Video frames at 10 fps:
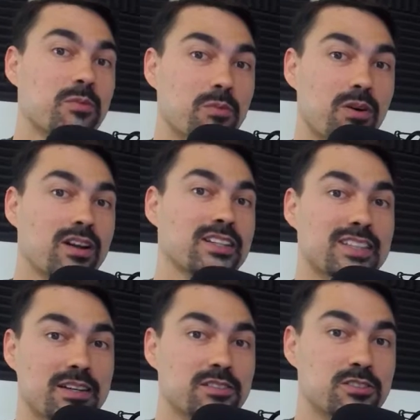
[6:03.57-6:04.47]
walking
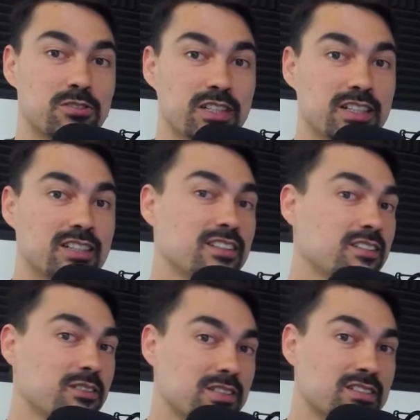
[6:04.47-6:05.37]
down the tree,
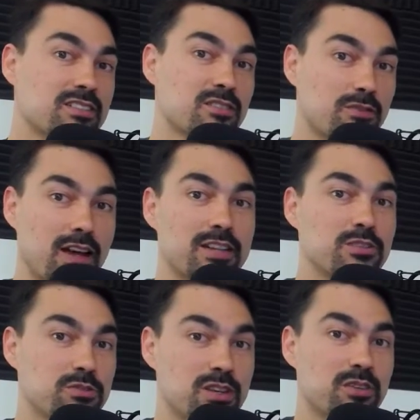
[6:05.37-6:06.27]
you can still find
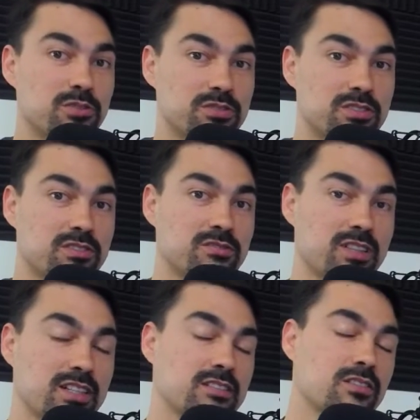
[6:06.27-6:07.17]
new notes,
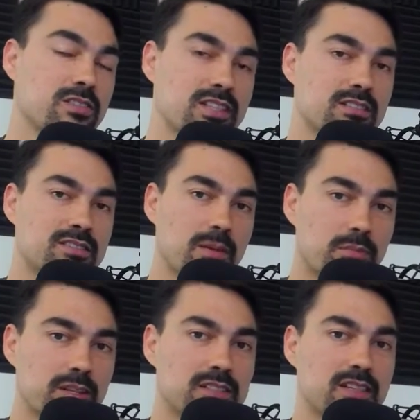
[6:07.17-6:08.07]
right? So it
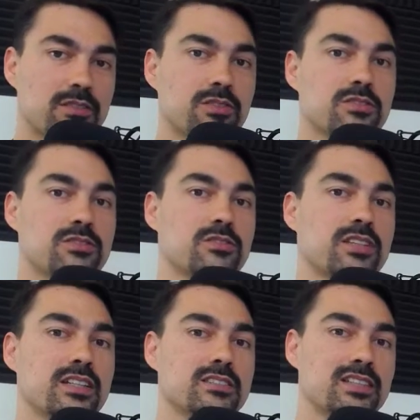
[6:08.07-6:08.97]
separates out those two
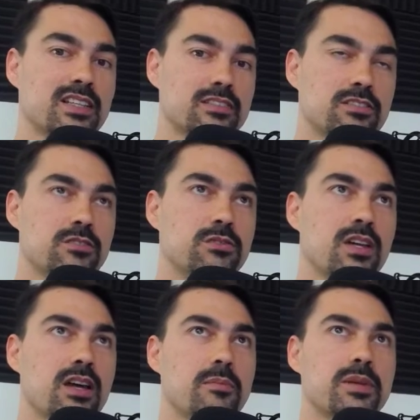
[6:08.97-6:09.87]
things and lets you
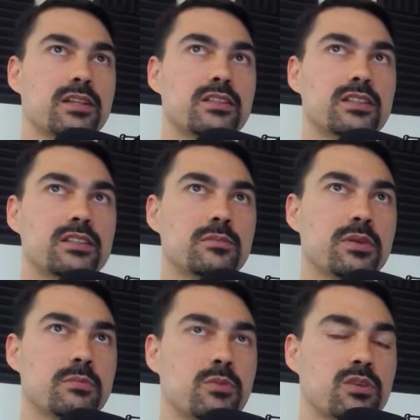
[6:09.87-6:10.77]
be a little
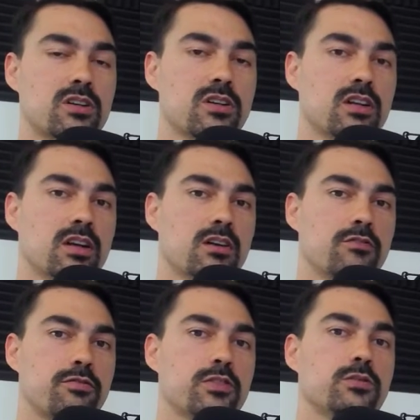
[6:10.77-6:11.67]
bit more
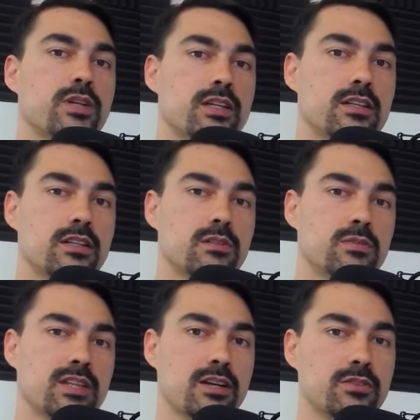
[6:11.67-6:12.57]
fluid
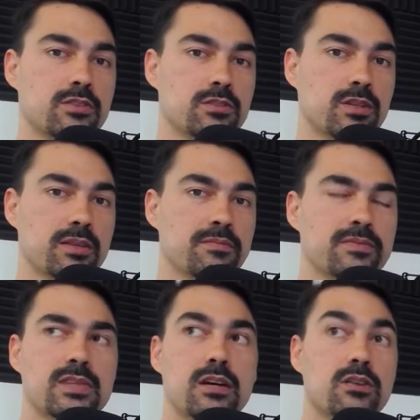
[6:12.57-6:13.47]
with how you do it.
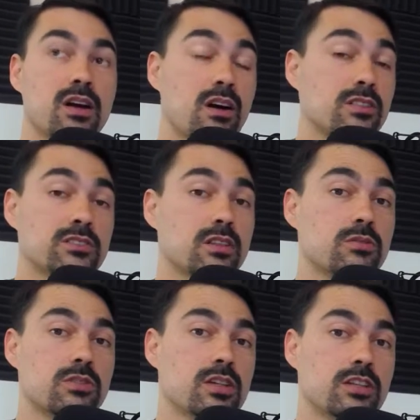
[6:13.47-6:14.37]
Now,
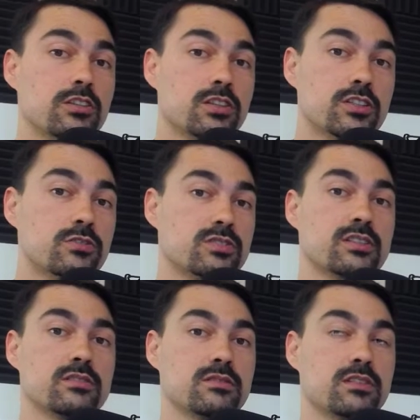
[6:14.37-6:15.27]
also, you can use
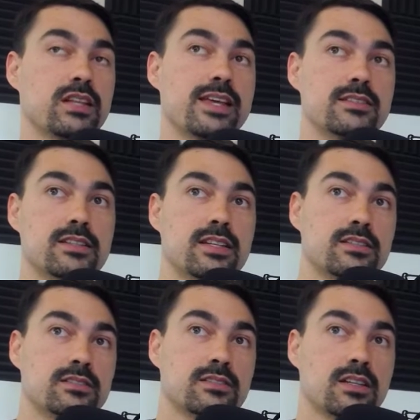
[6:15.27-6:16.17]

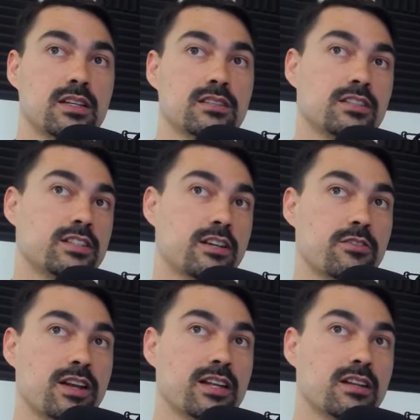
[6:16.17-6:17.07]
laziness to
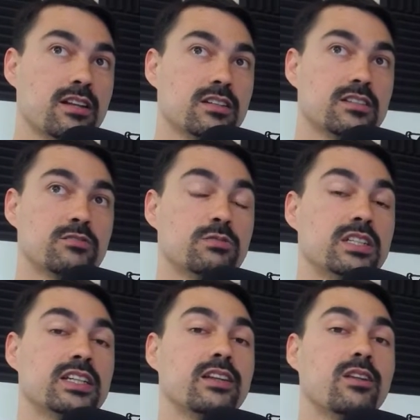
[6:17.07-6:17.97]
generate just
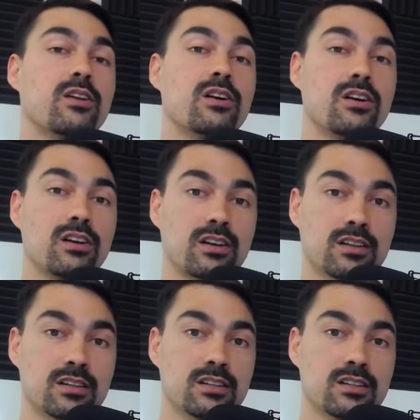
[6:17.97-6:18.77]
really long